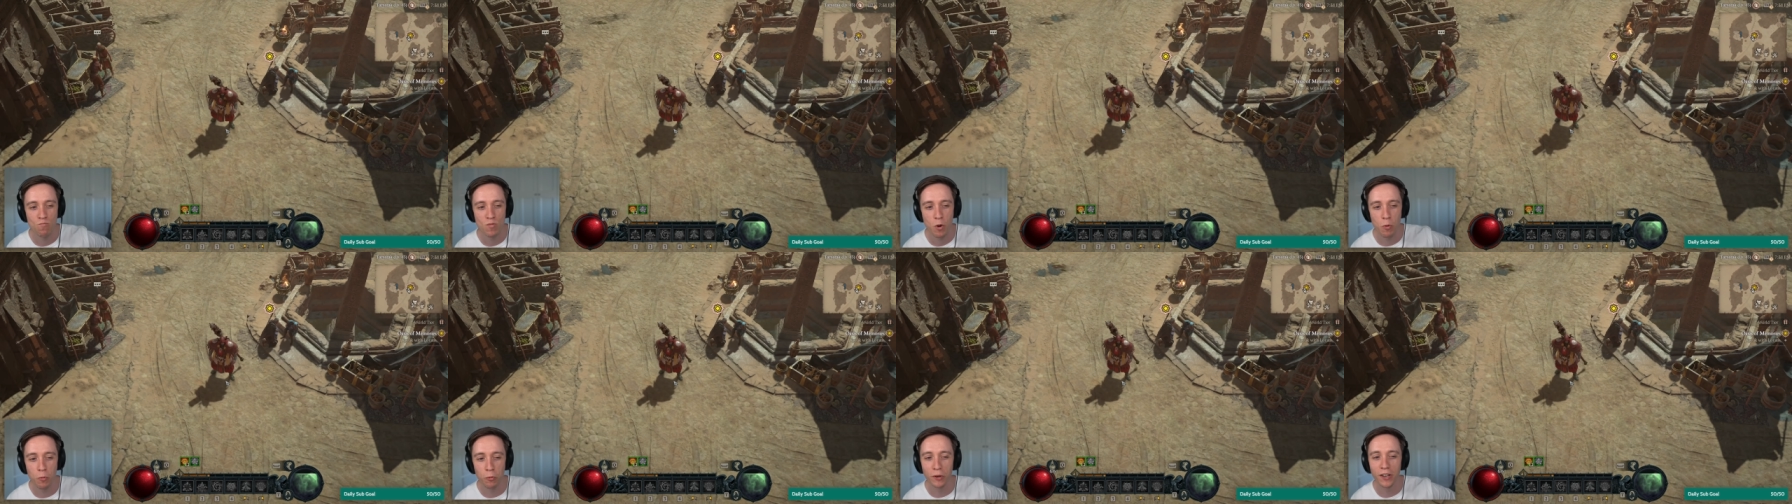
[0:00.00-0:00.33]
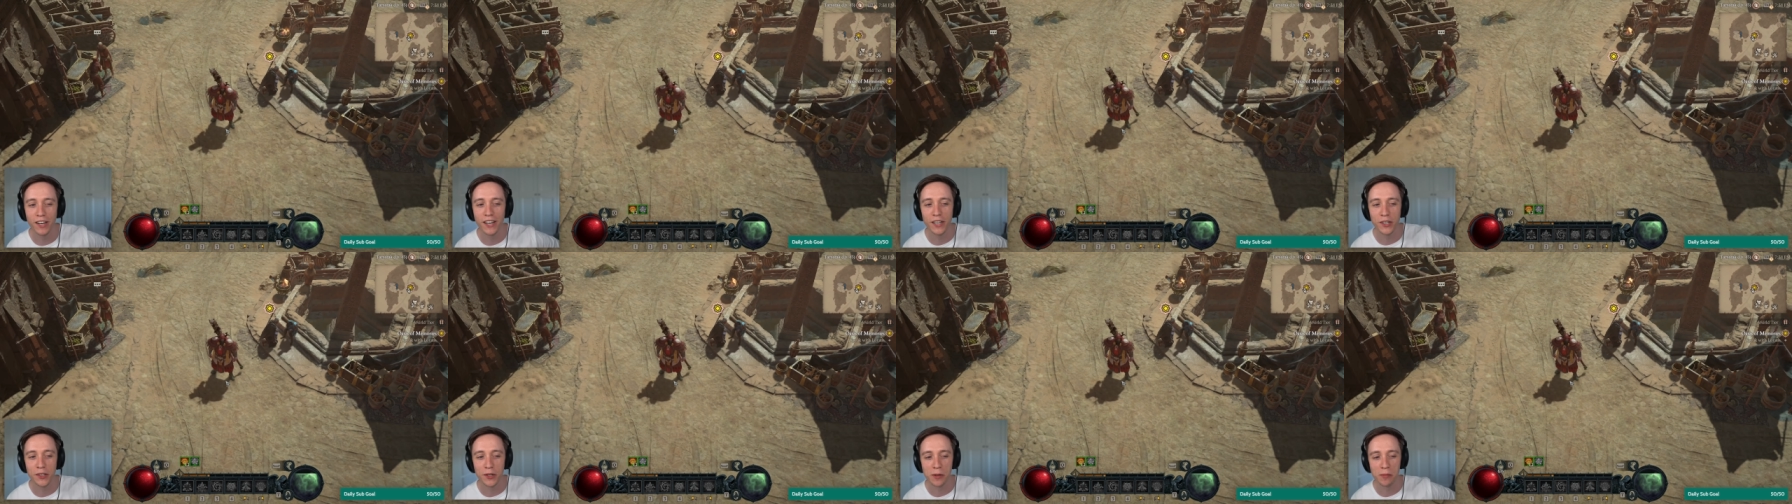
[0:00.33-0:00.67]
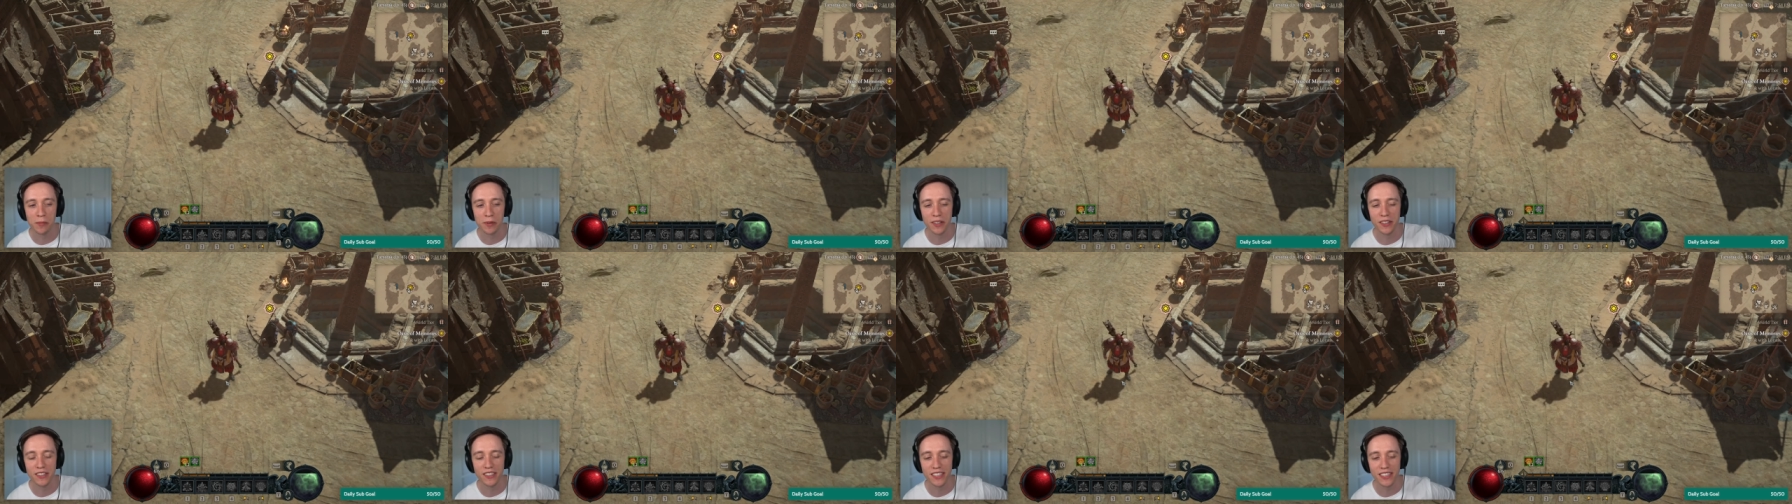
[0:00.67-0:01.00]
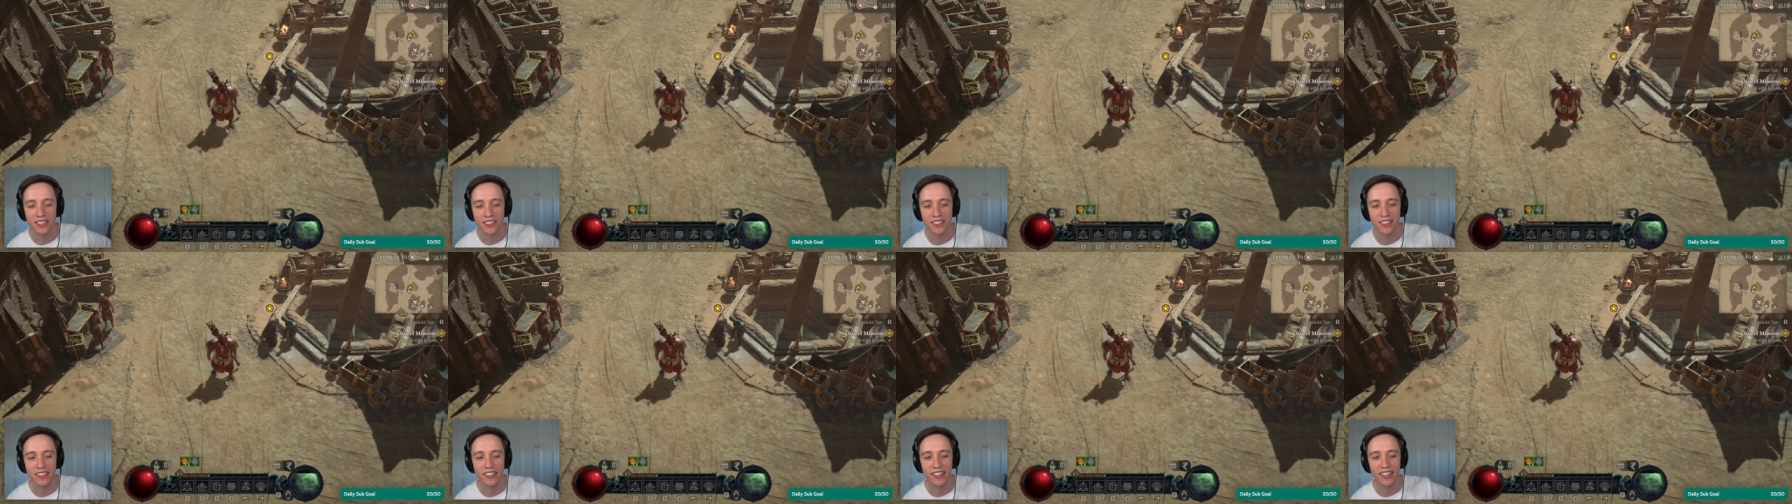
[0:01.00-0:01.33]
really dominant
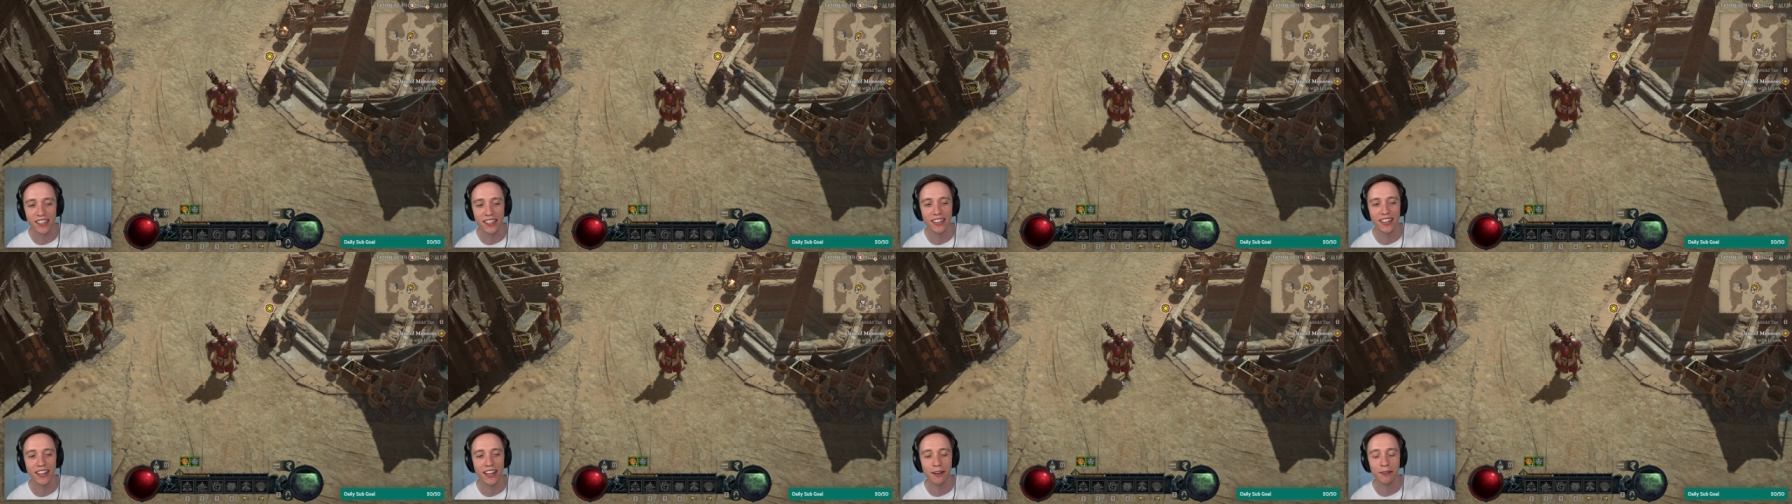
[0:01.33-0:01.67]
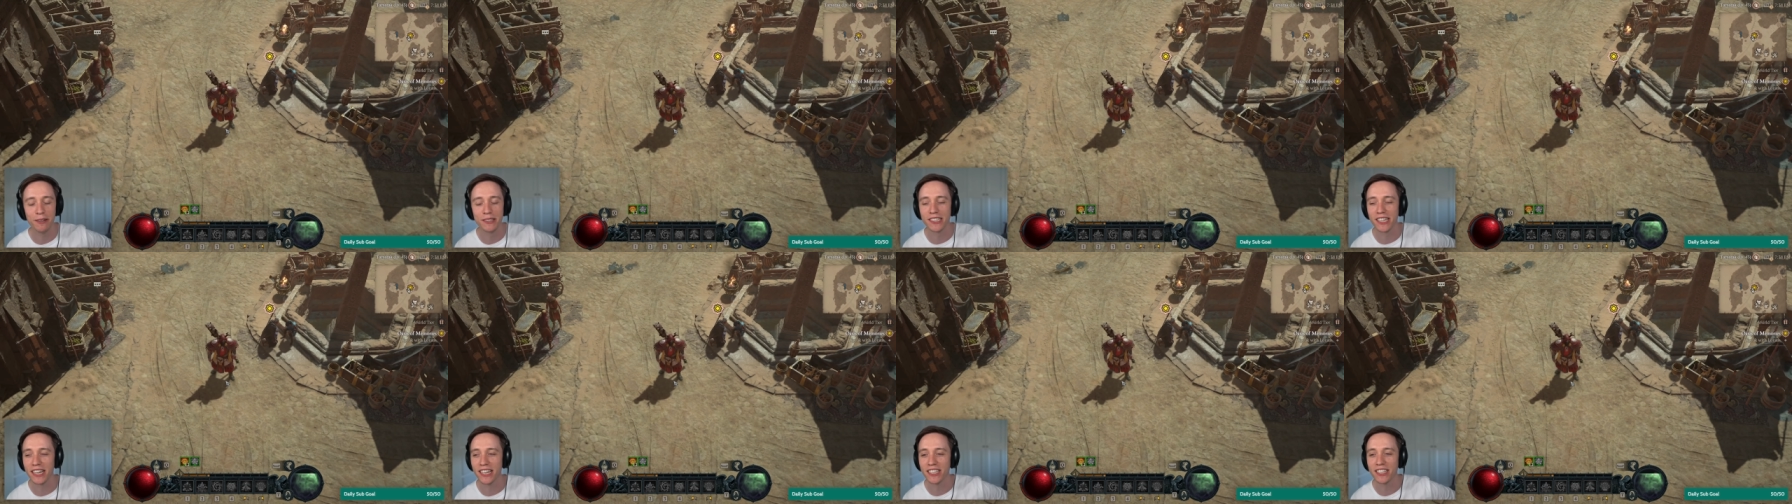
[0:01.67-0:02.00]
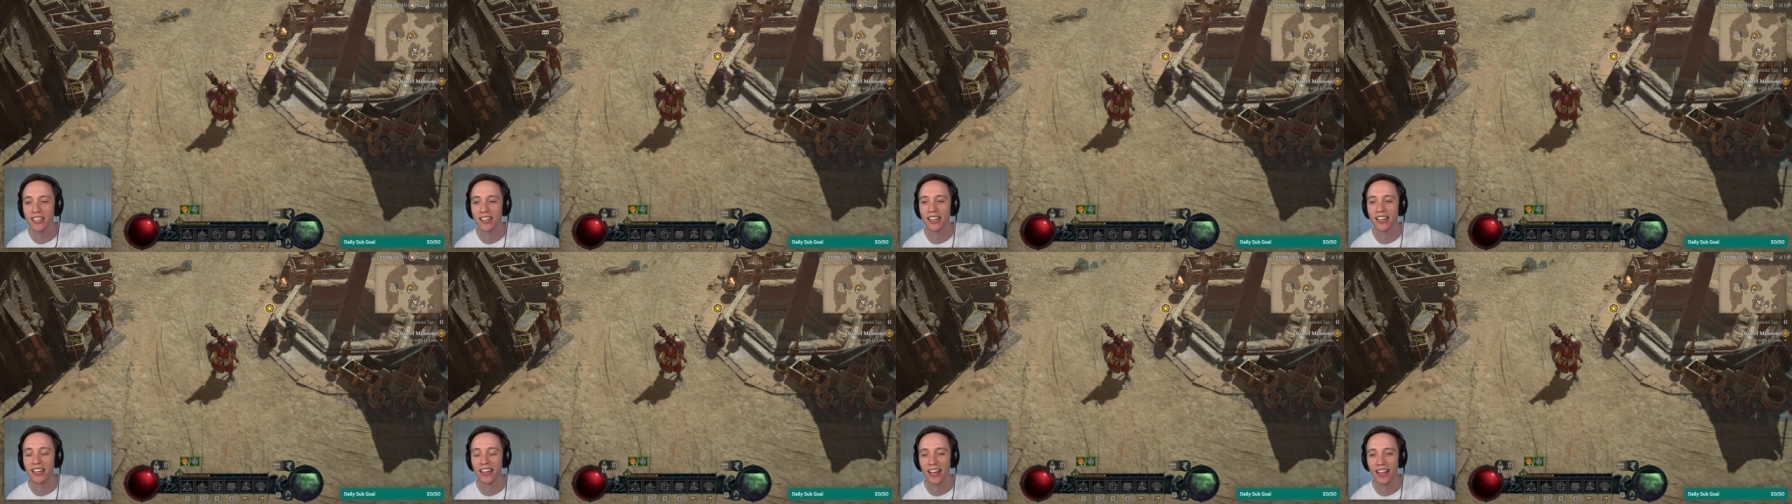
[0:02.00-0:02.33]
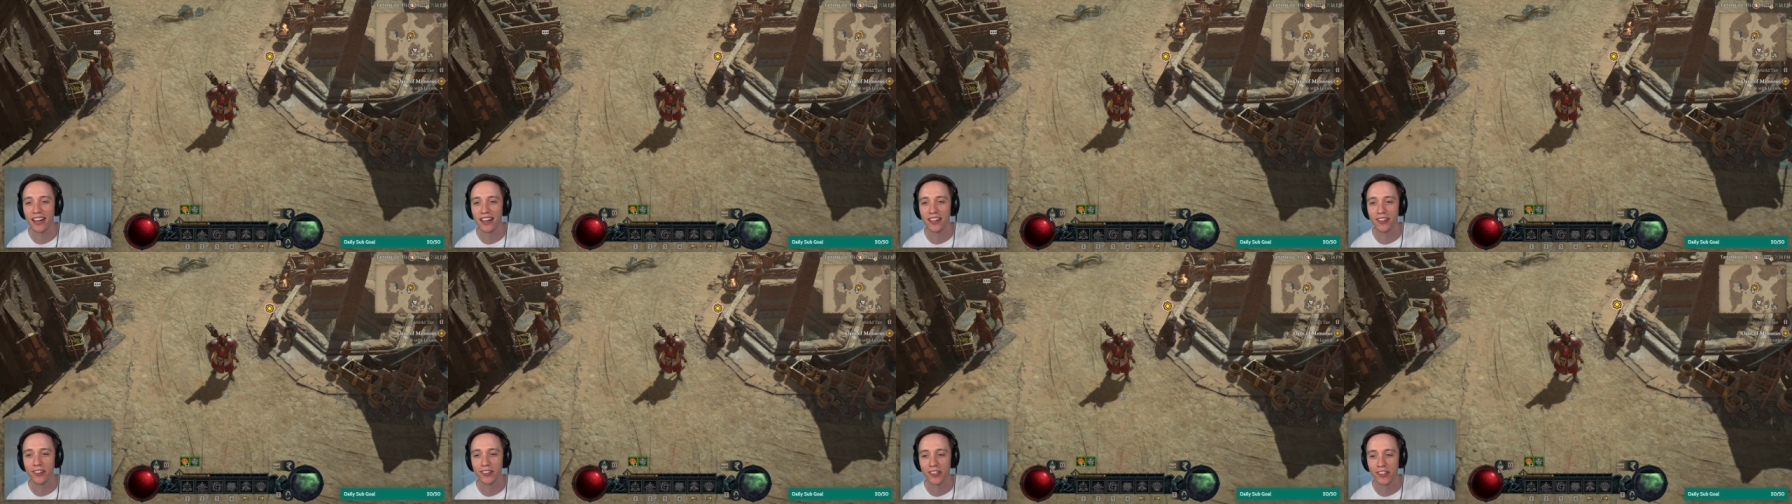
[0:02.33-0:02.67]
yesterday. It was actually
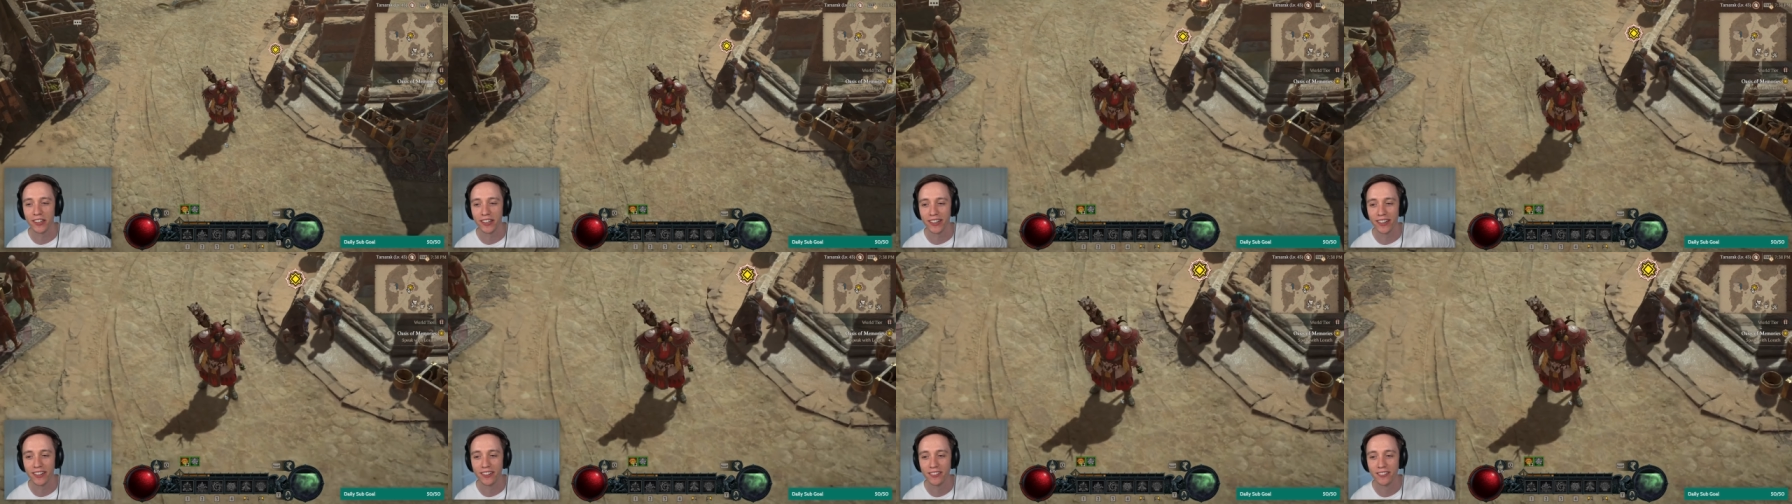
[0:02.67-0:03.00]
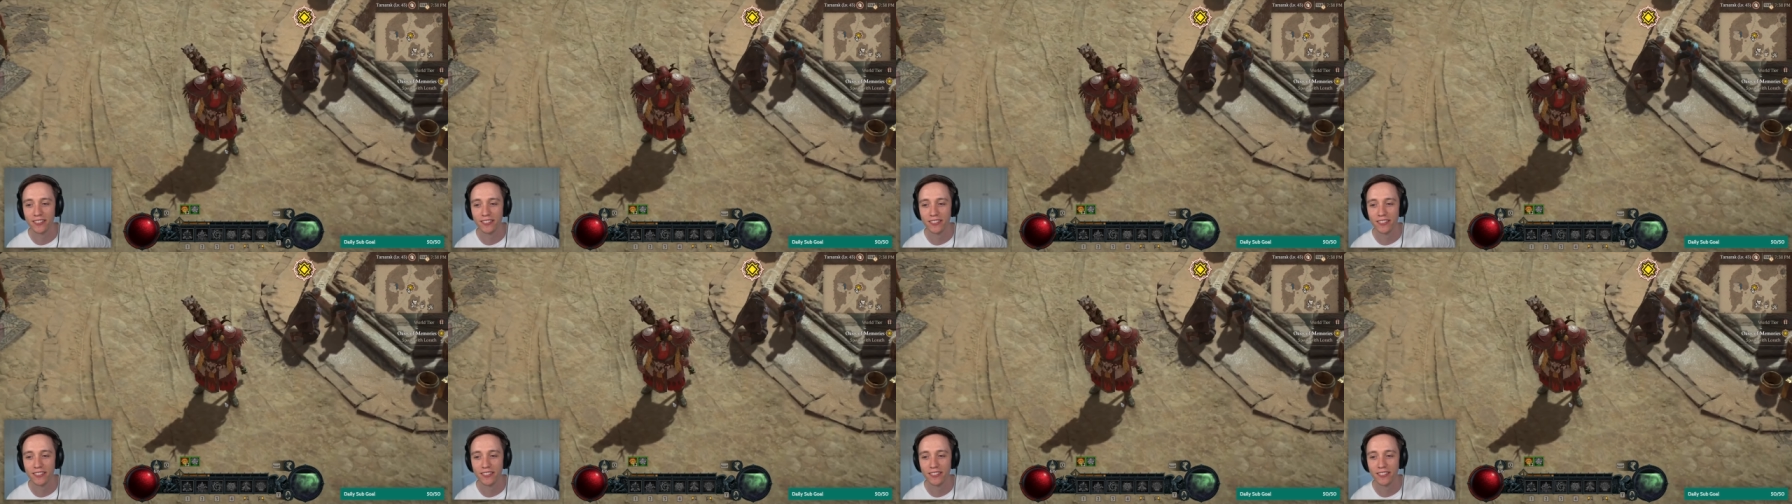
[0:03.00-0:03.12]
kind of dirty.